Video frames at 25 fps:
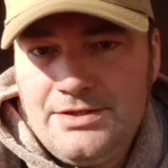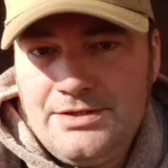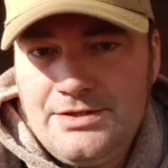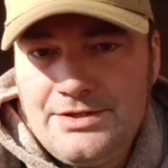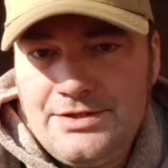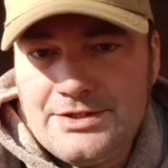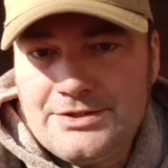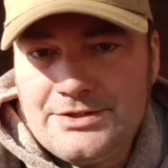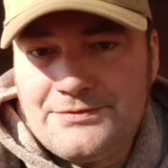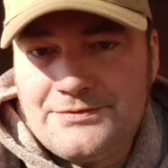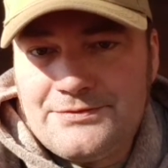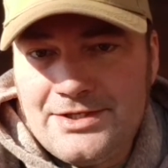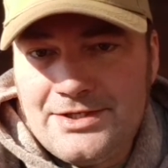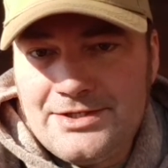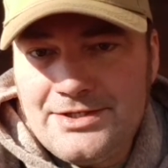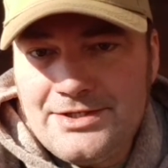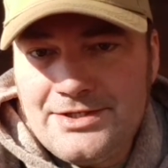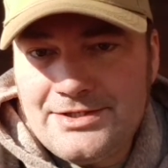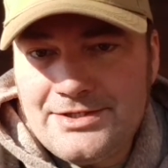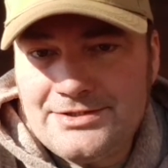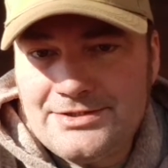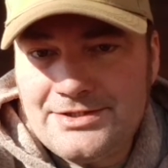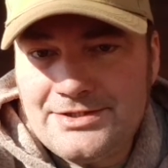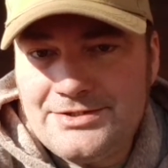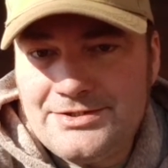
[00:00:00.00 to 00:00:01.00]
Thanks for not
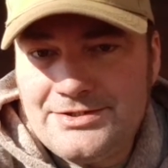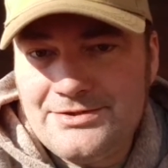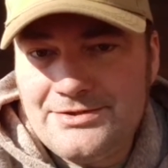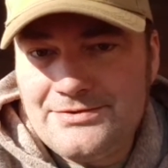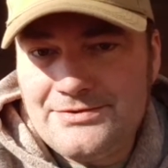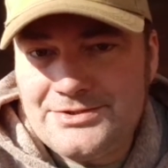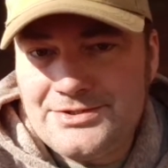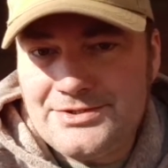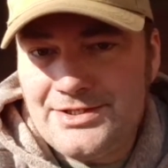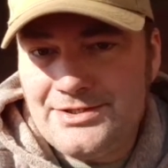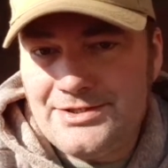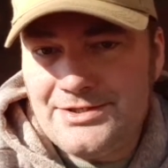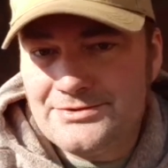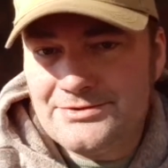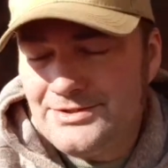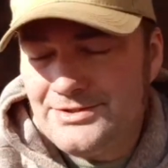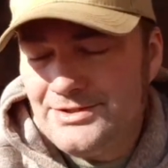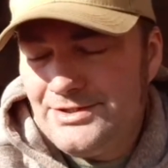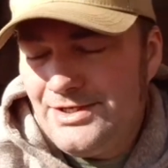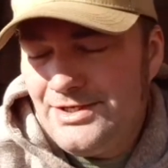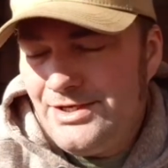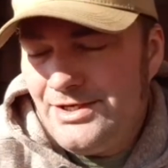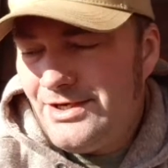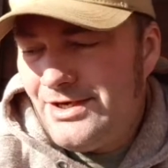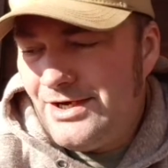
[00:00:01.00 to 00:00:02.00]
acting like the other channels.
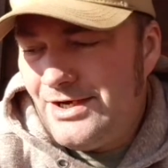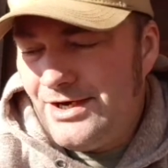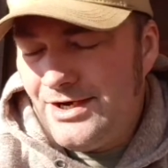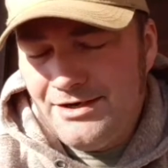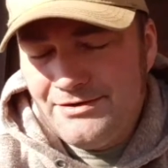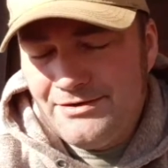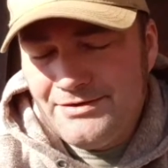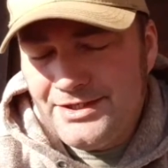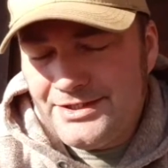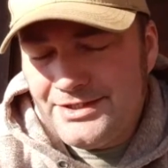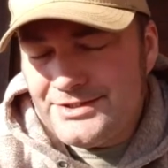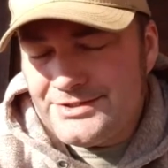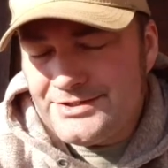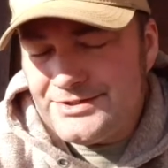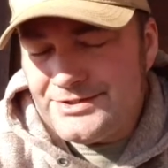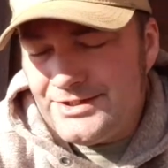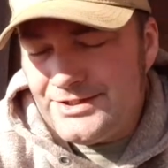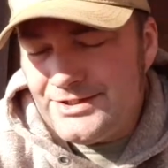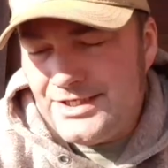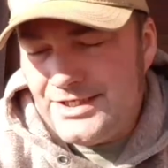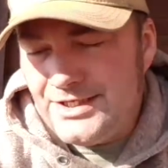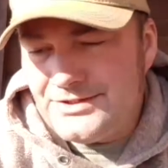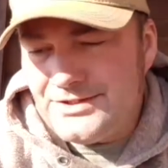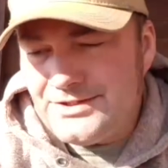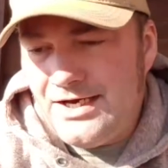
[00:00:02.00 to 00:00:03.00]
Uh, like I said,
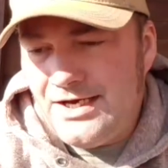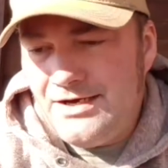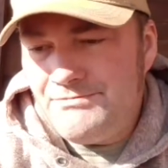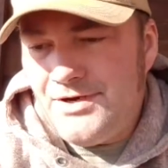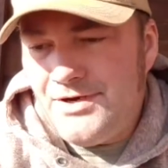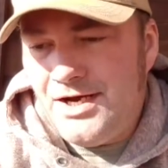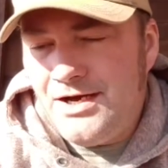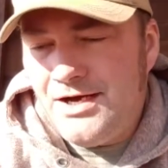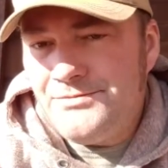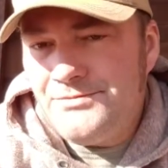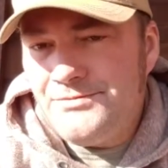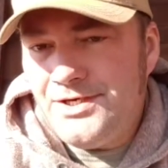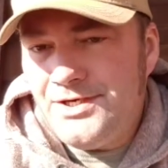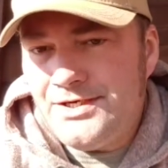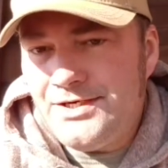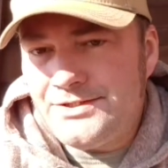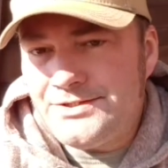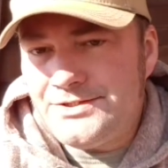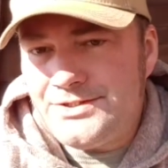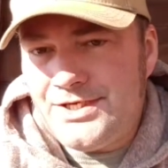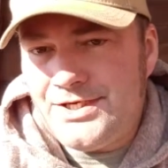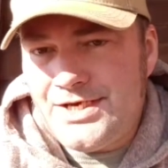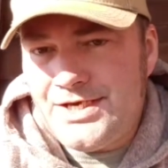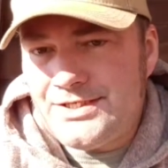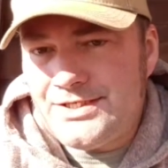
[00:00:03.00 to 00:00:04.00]
guys, I'm, I'm not
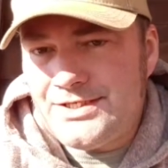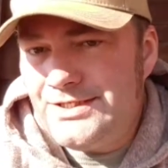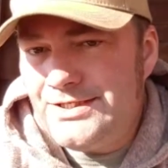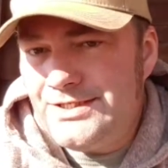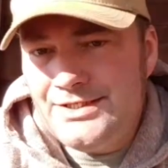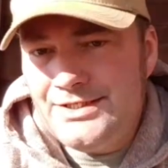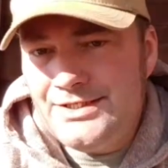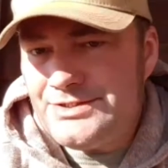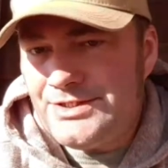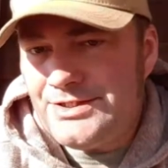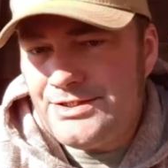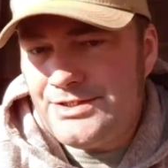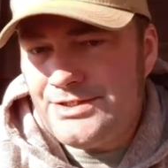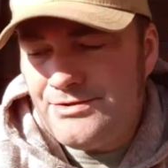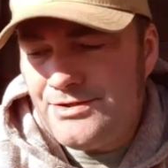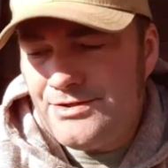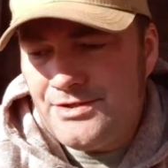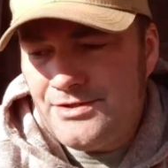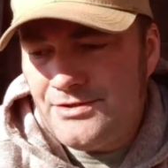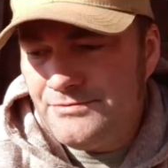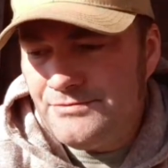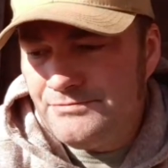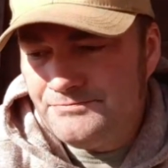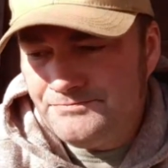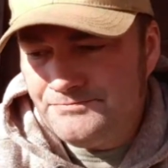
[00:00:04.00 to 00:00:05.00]
attacking any channel at
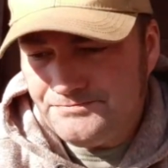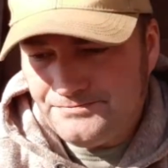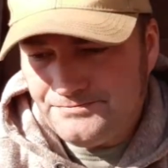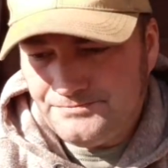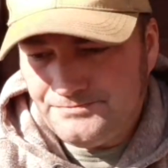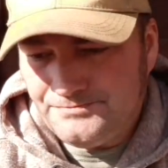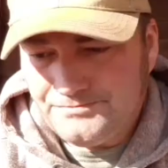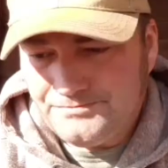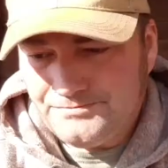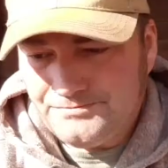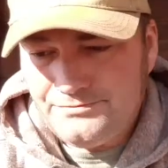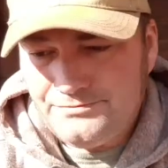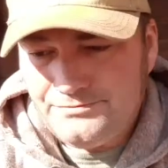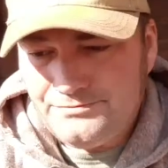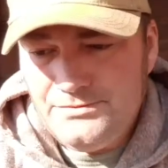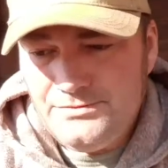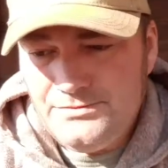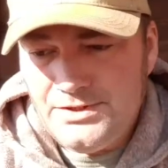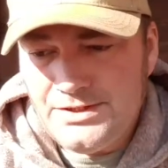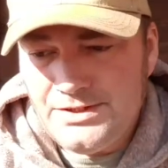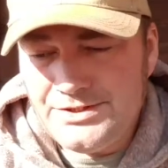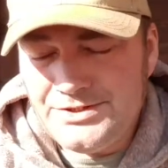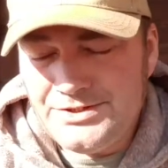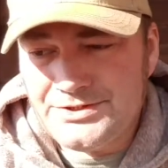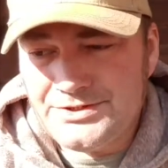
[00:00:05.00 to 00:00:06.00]
all.
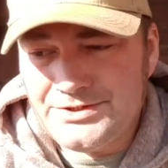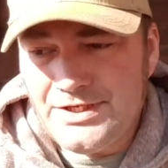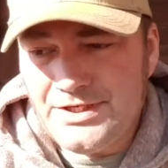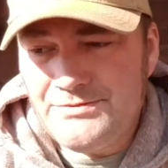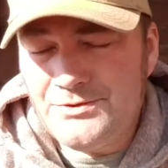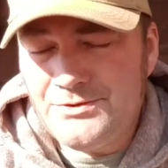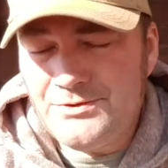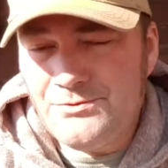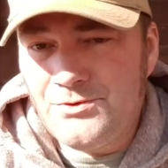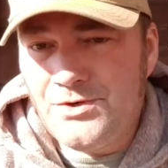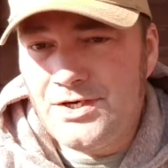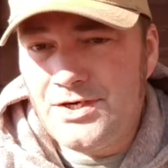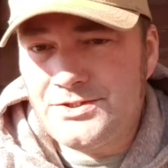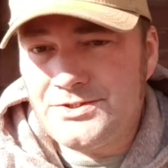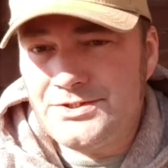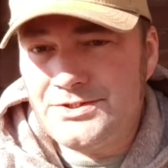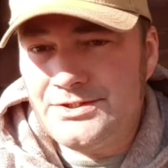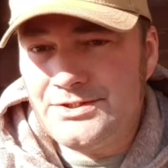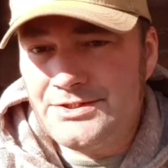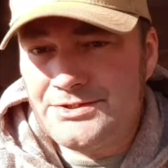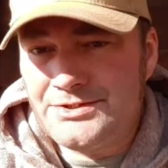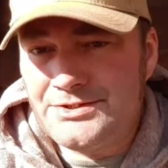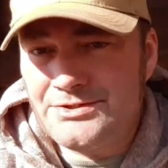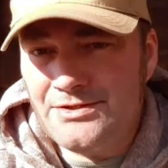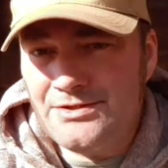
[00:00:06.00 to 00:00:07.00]
It's just I've been watching
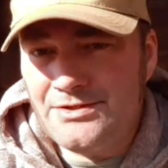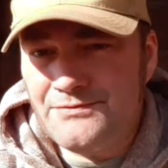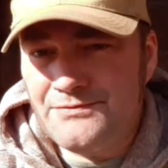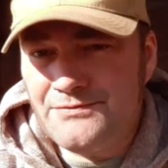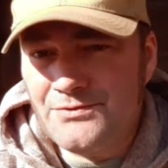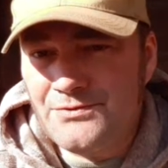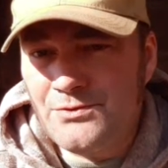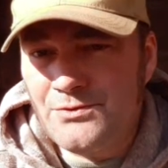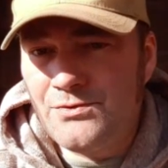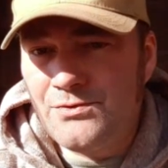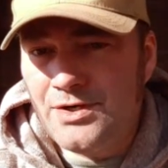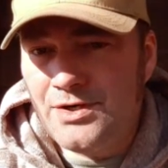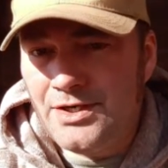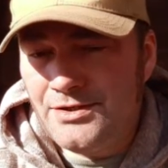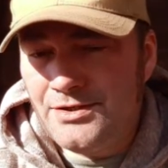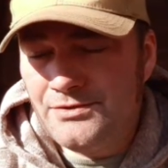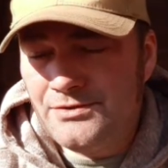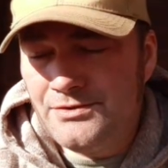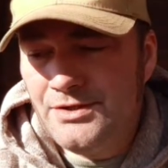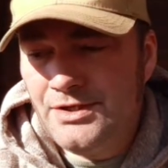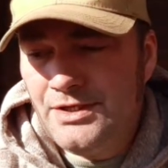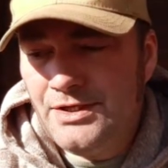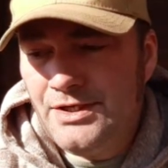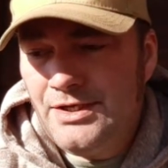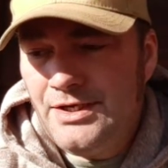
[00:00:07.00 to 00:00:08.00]
this stuff for a
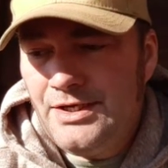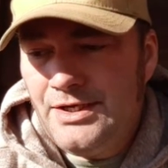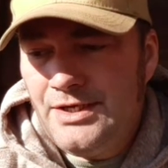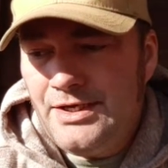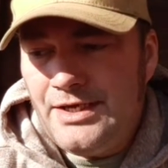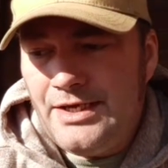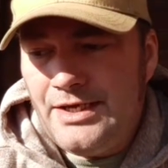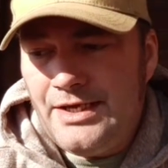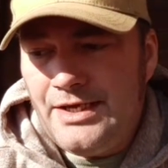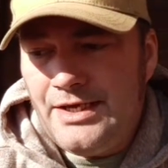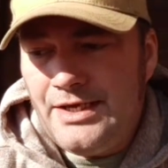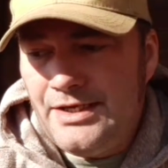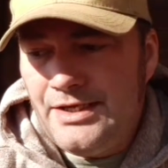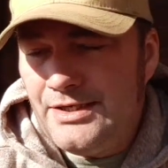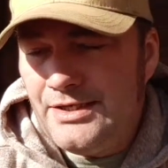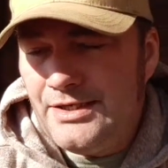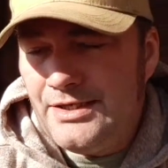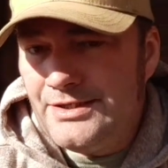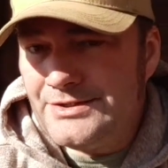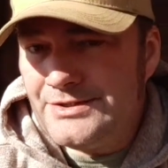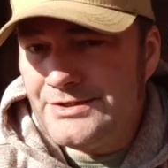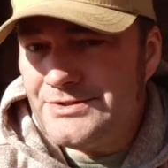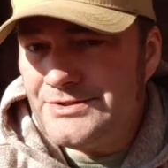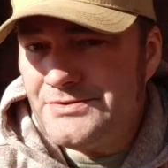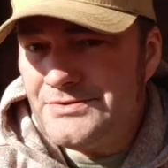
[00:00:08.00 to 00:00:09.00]
while, and
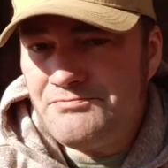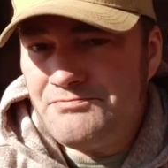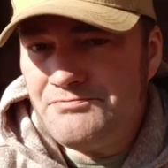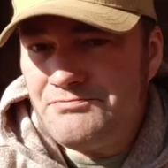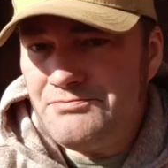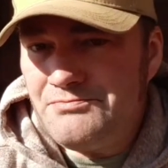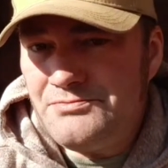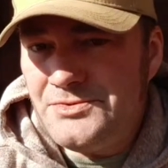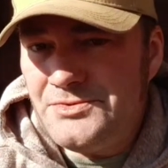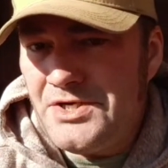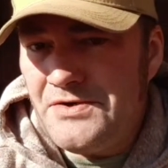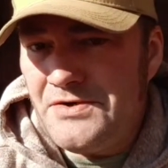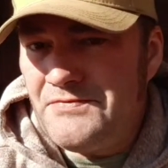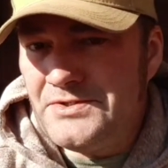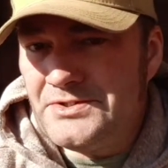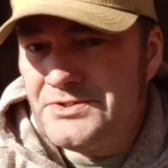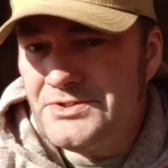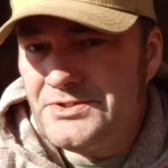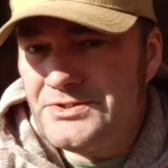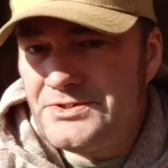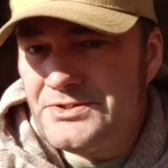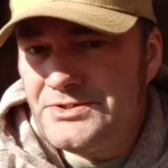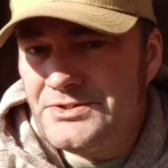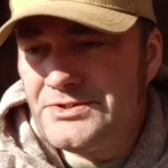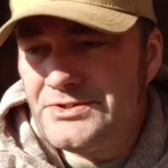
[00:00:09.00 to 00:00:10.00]
it's the evidence
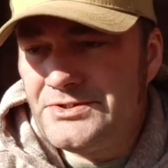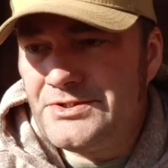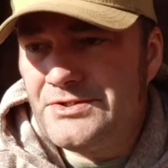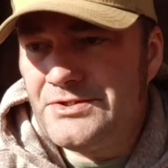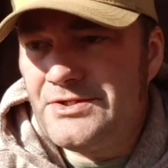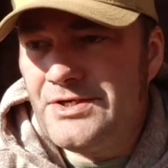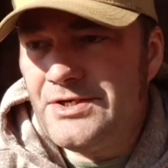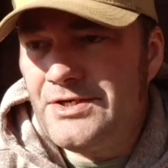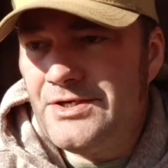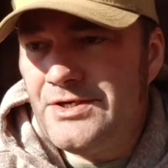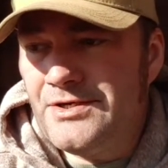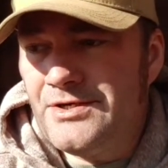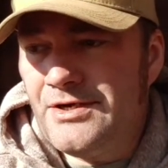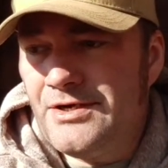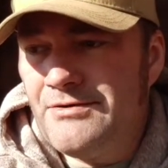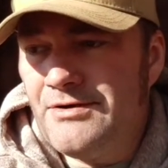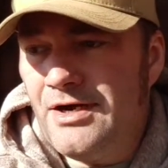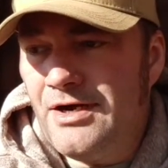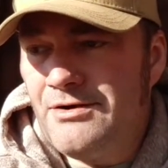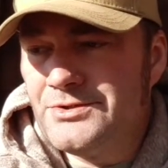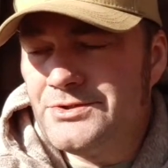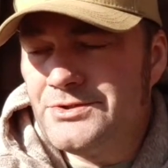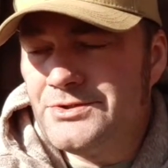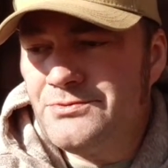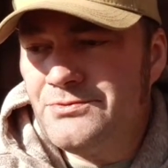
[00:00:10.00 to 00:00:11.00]
just isn't there. I,
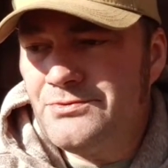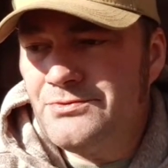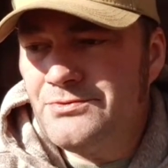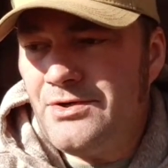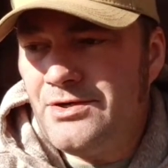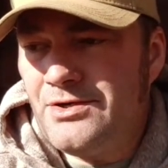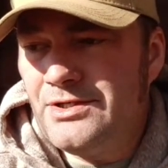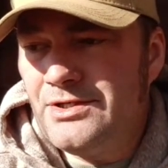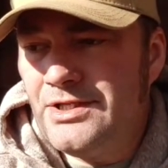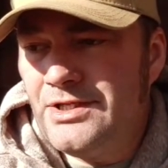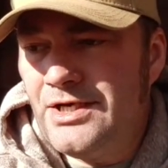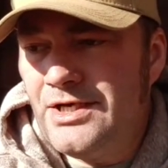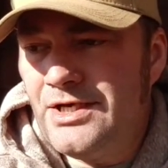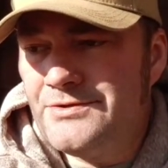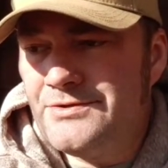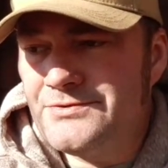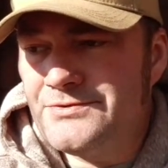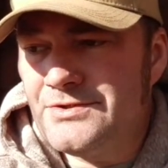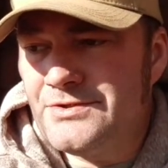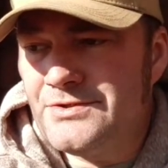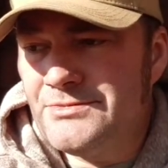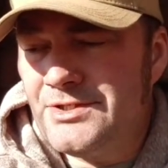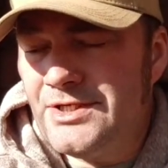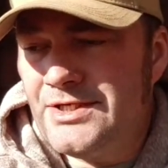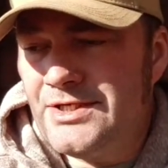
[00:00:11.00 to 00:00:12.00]
I was on a live
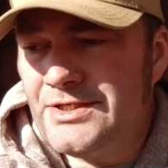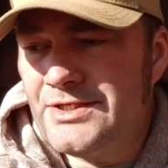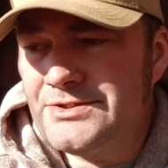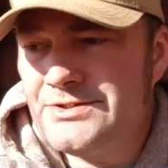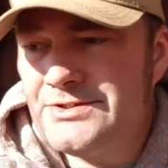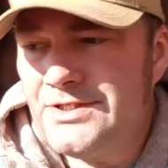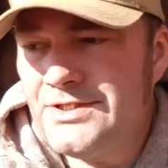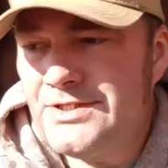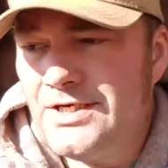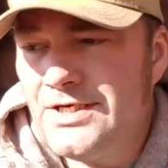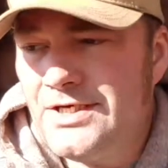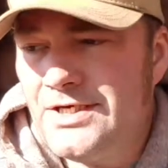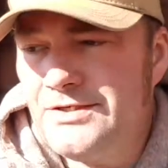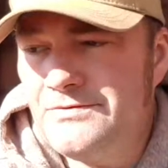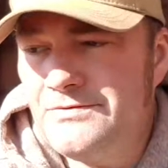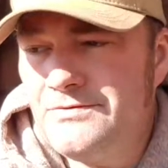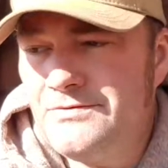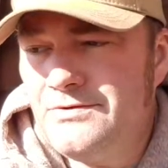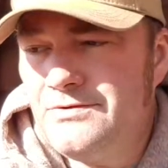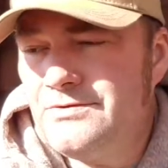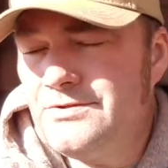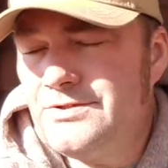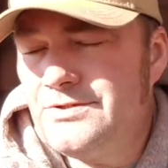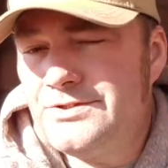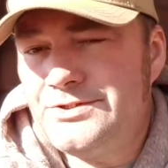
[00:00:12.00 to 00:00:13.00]
stream last night,
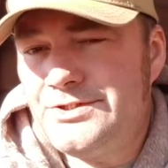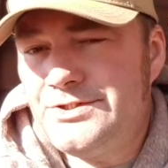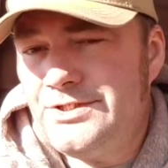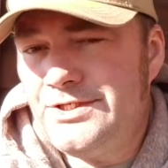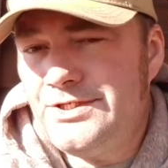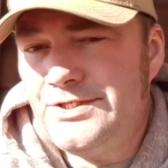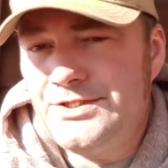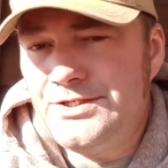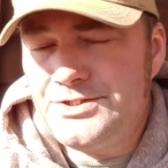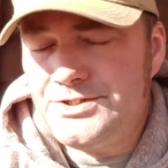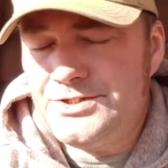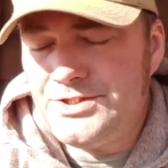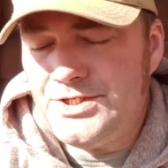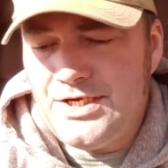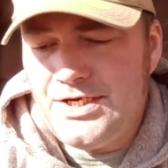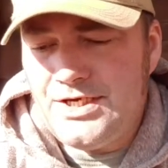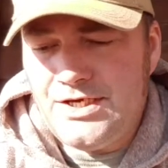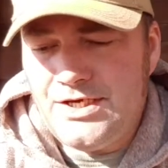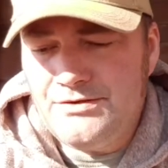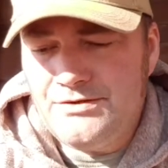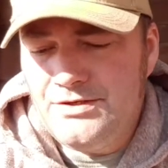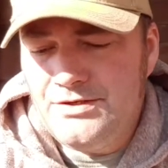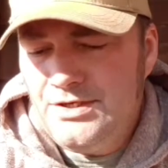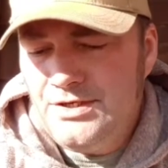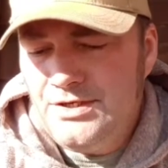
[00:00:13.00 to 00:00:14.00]
just sitting in the chat,